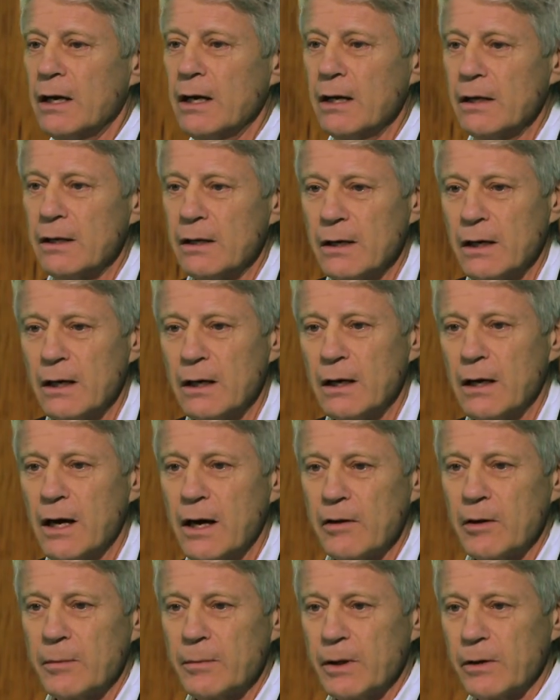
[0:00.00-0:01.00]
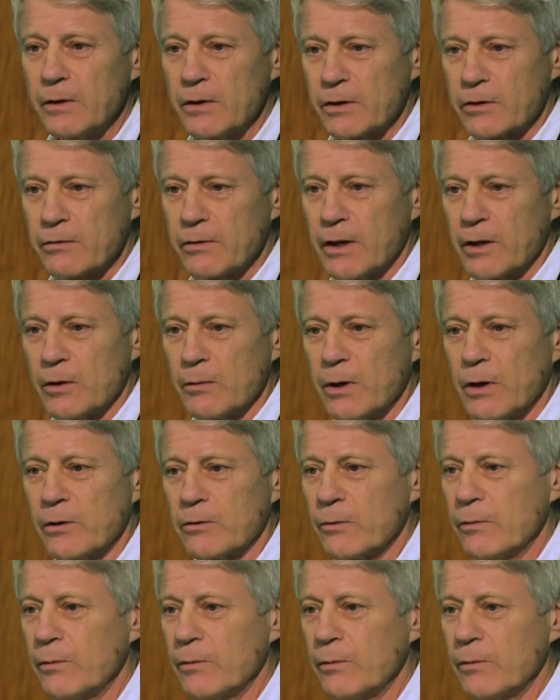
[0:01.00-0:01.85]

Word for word: in uh, other buildings around the world.